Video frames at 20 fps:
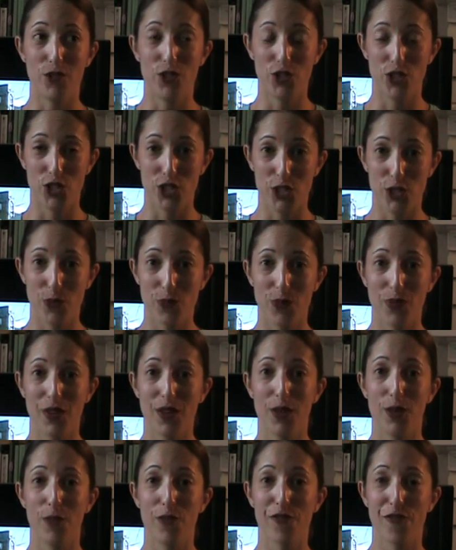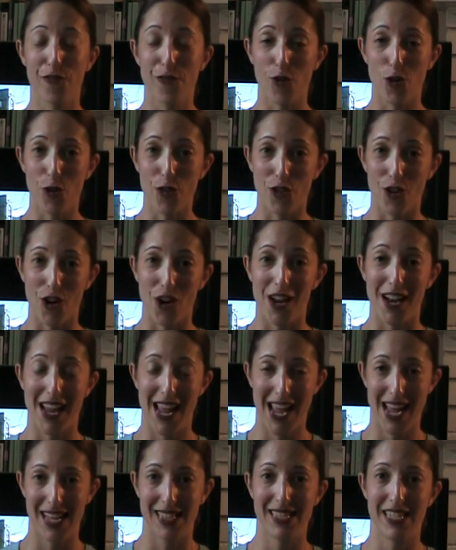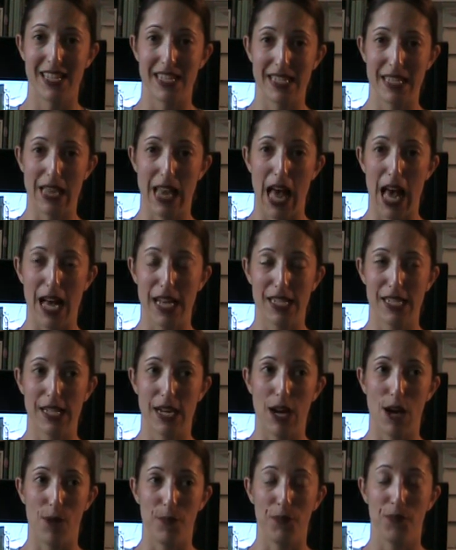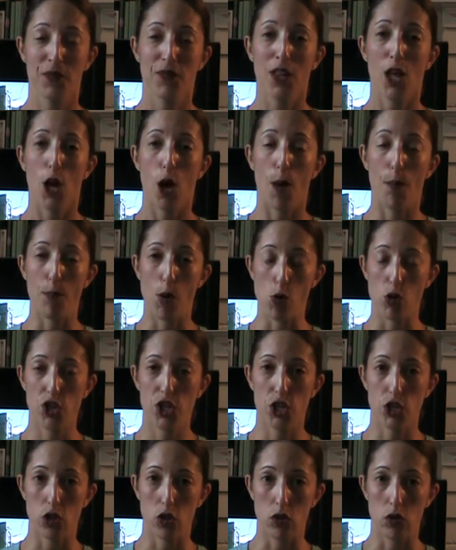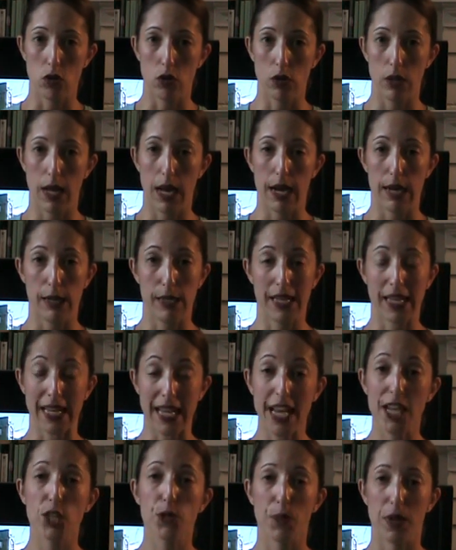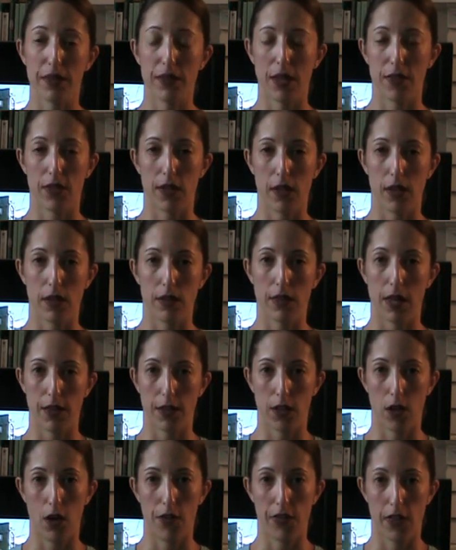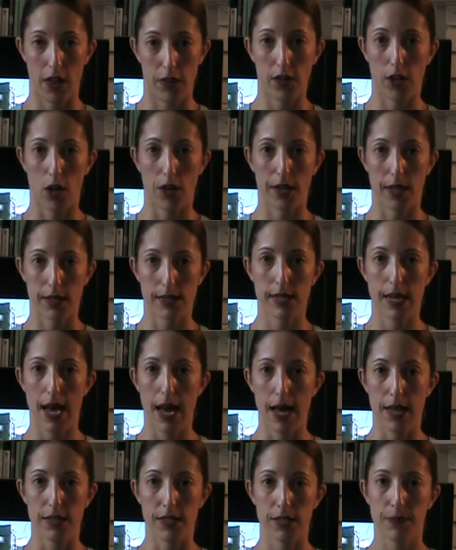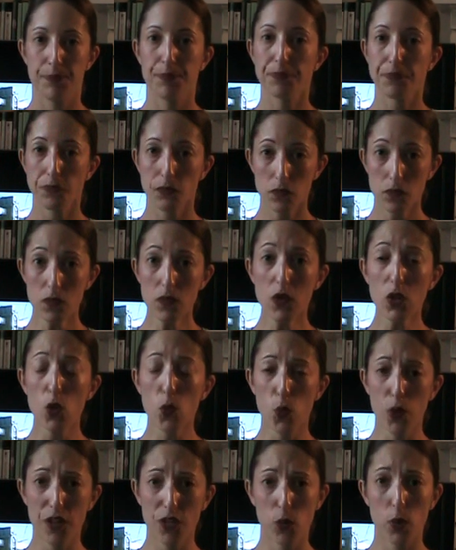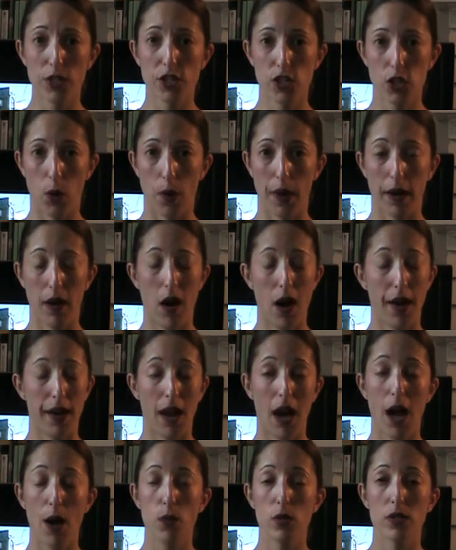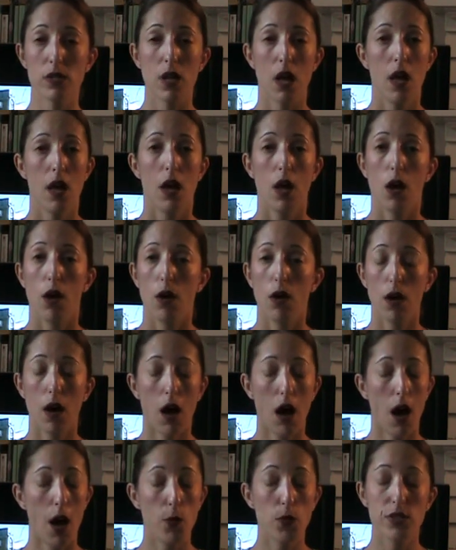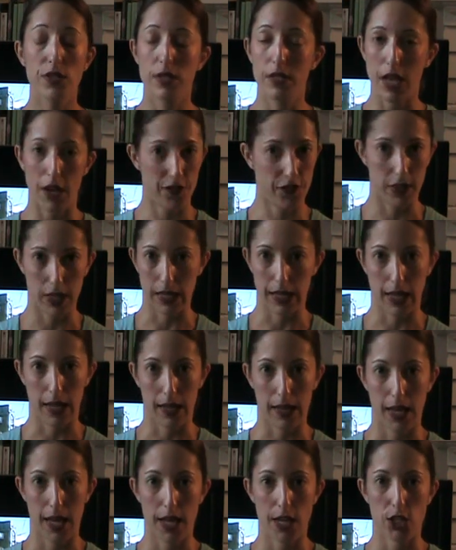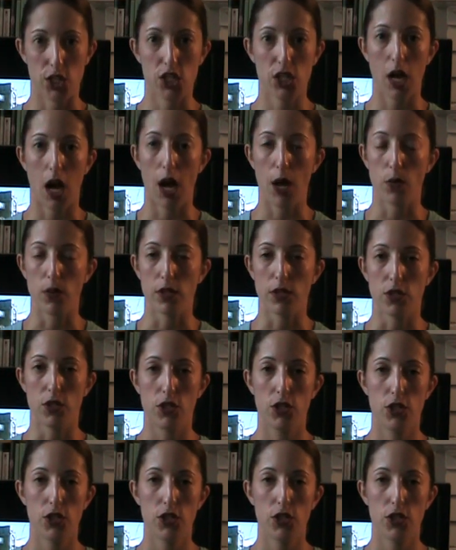just further enhances that emotional engagement that the audience has with what's going on. I was definitely engaged. I was